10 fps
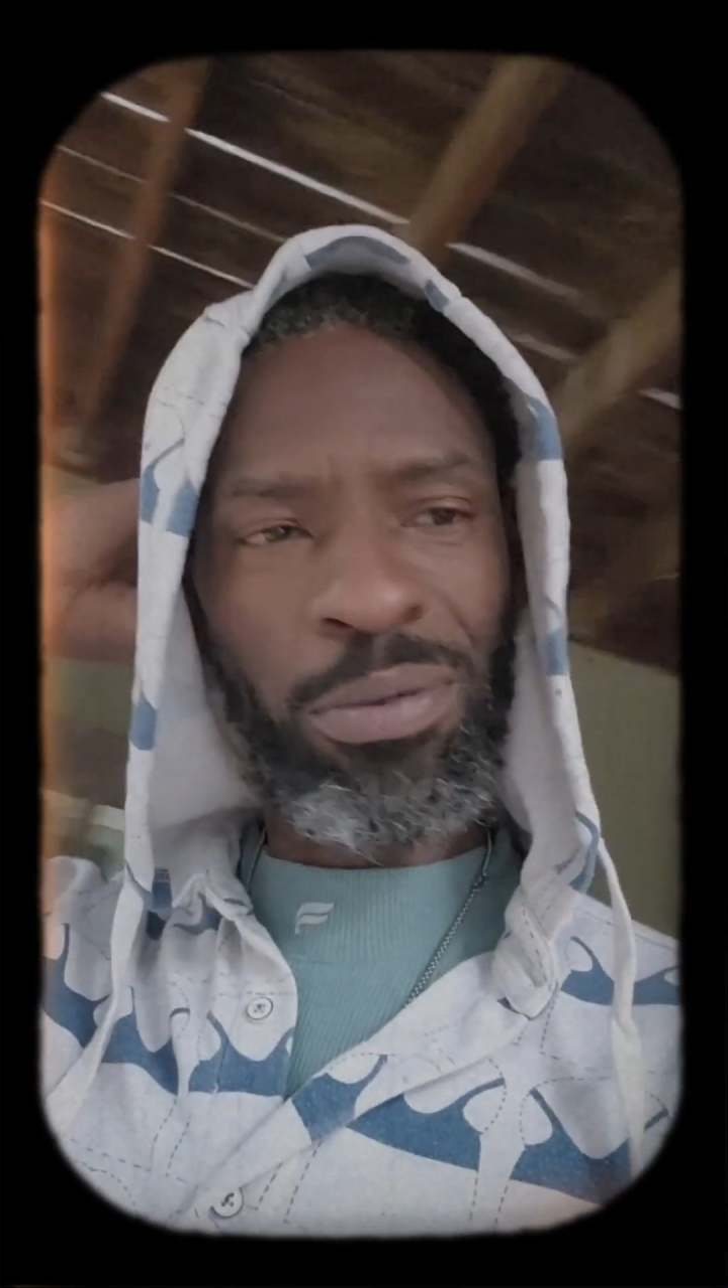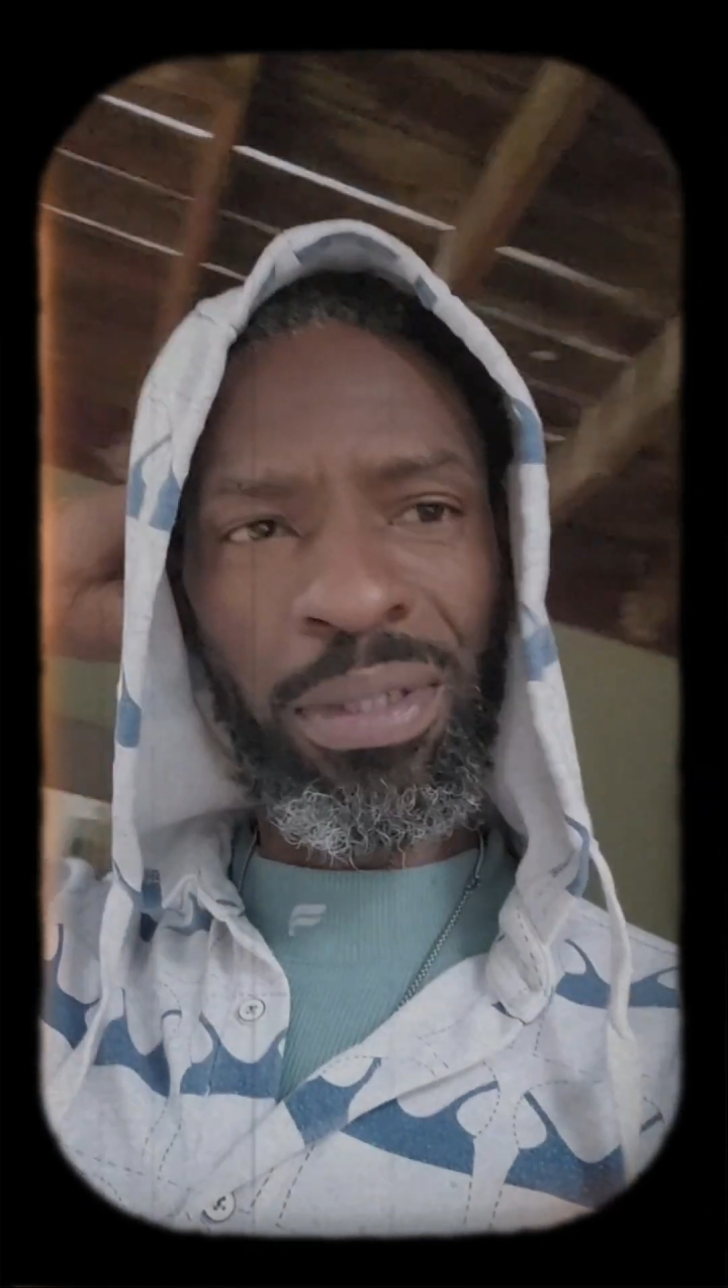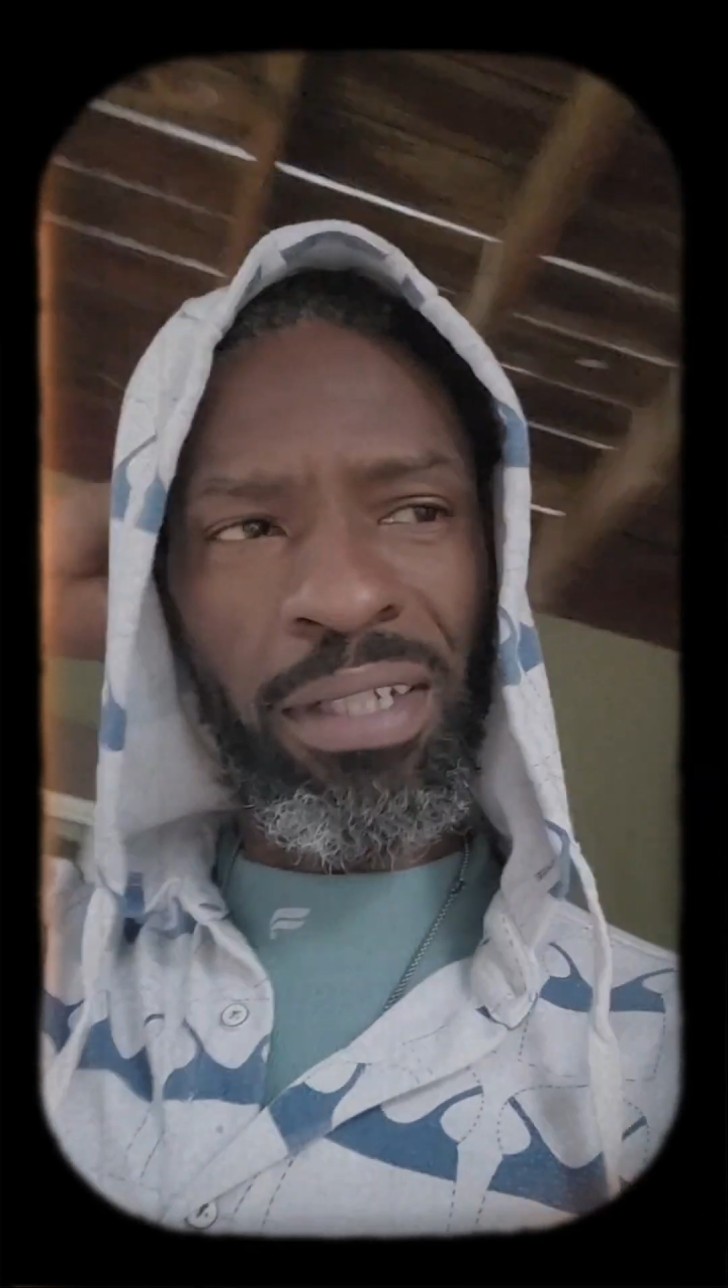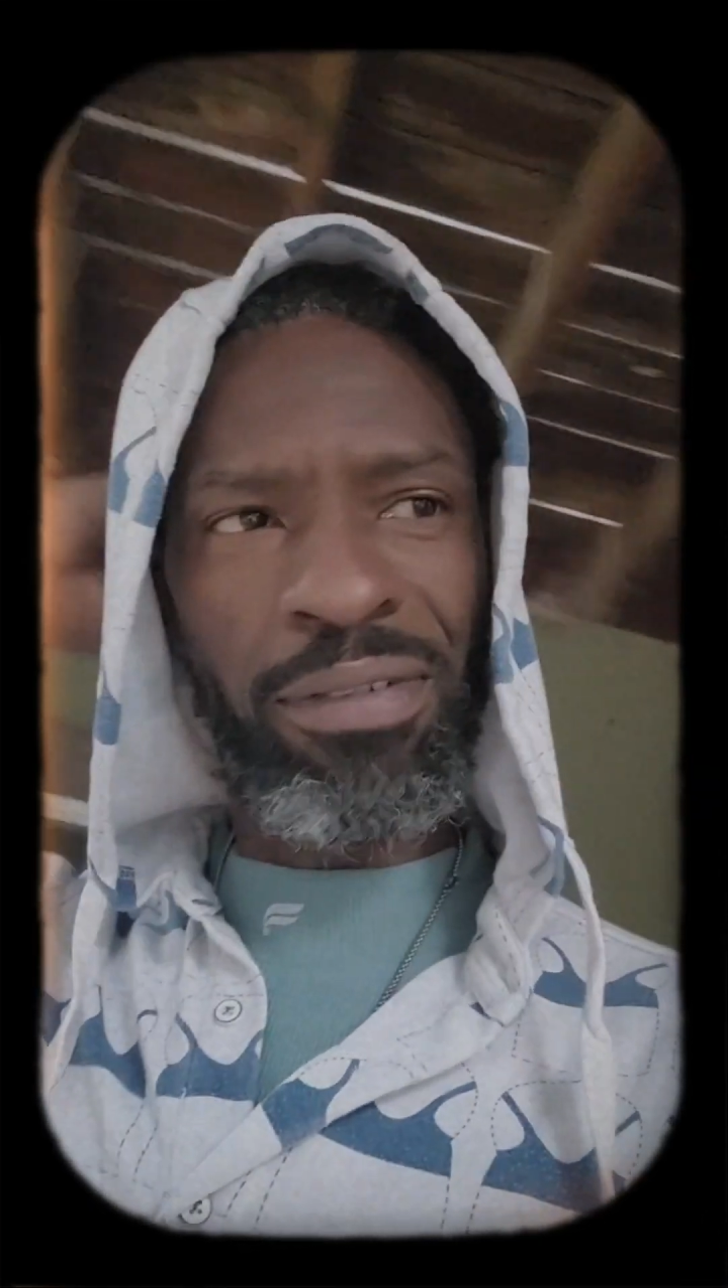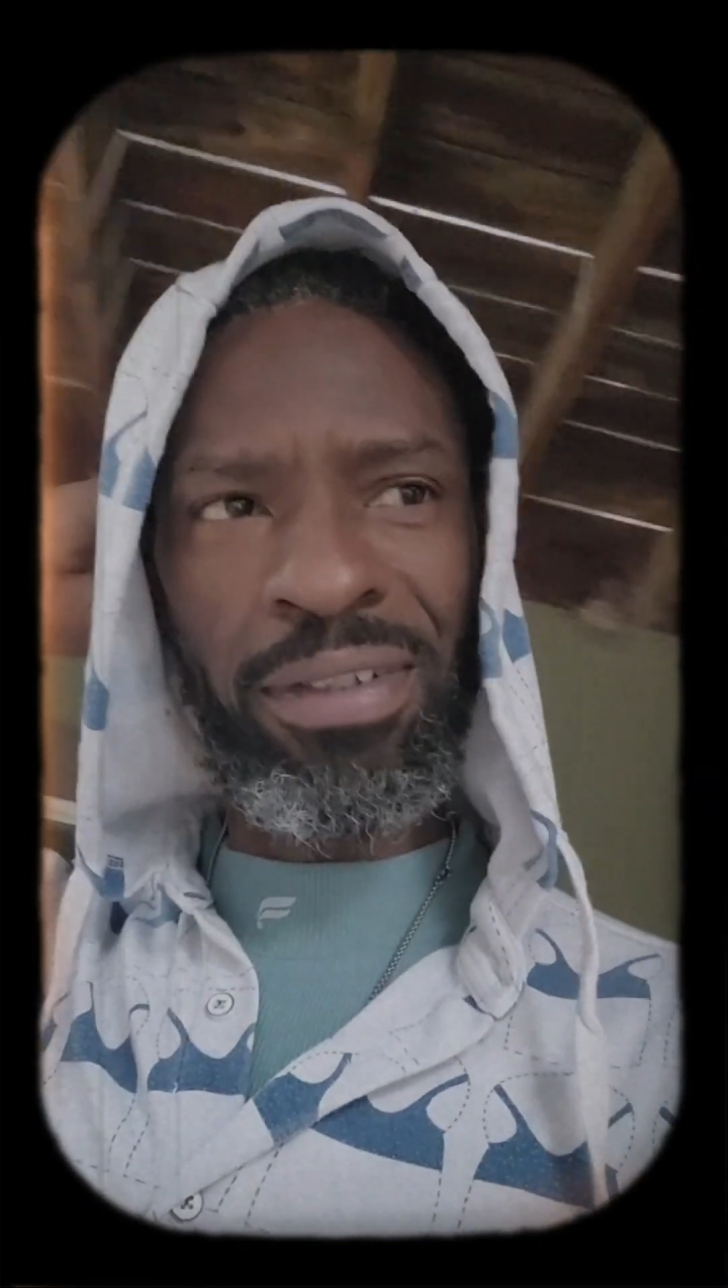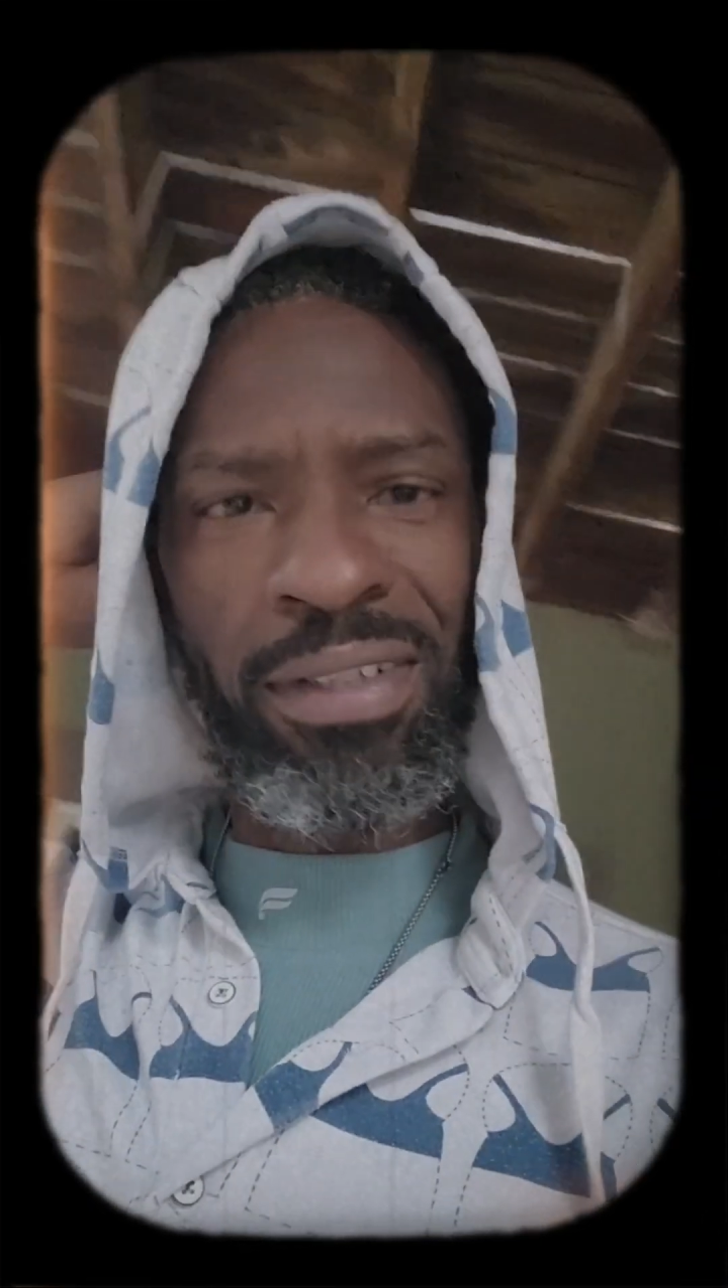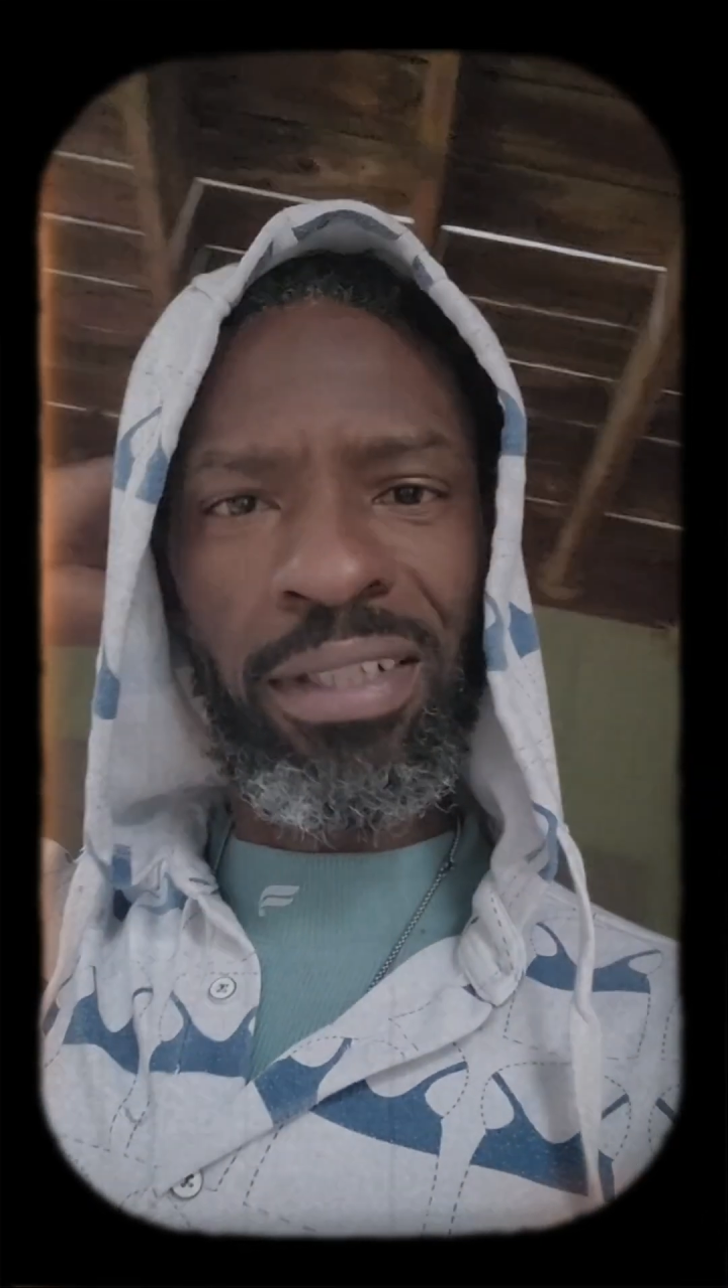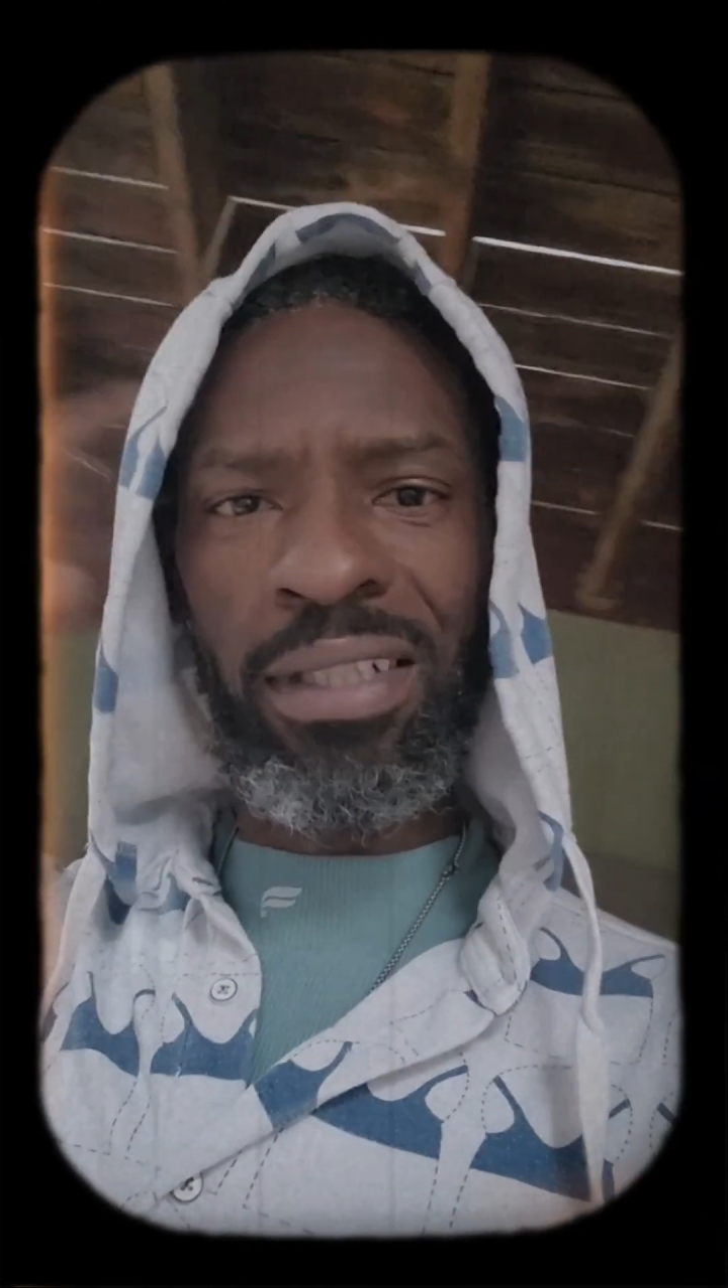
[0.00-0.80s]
or whatever,